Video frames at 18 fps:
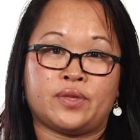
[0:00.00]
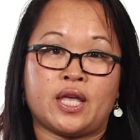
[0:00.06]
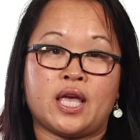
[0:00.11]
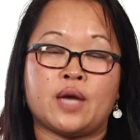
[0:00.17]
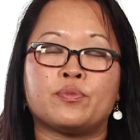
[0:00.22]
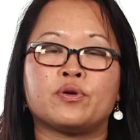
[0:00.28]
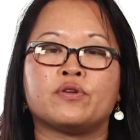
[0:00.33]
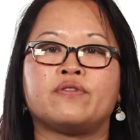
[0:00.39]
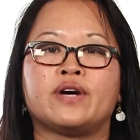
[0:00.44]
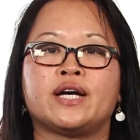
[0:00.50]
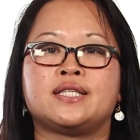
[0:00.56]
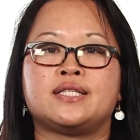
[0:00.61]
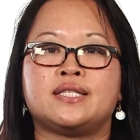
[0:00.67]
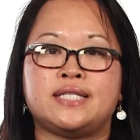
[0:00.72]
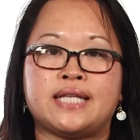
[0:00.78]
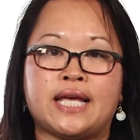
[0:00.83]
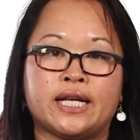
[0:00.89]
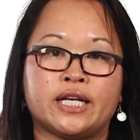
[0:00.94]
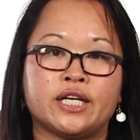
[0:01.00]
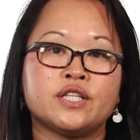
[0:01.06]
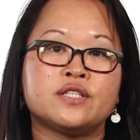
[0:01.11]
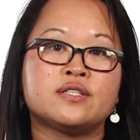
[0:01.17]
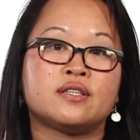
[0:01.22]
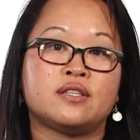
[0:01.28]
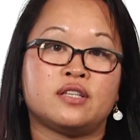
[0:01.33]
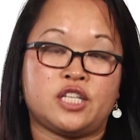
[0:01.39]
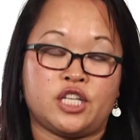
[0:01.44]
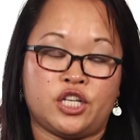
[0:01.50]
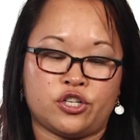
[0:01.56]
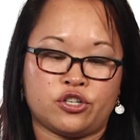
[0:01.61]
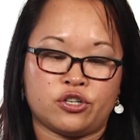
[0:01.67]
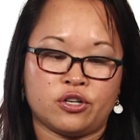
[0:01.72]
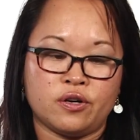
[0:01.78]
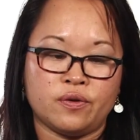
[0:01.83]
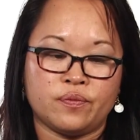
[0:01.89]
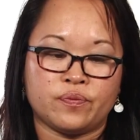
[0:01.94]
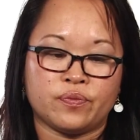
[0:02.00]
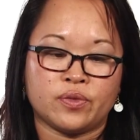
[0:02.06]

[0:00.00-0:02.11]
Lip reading: It provides data to the teacher,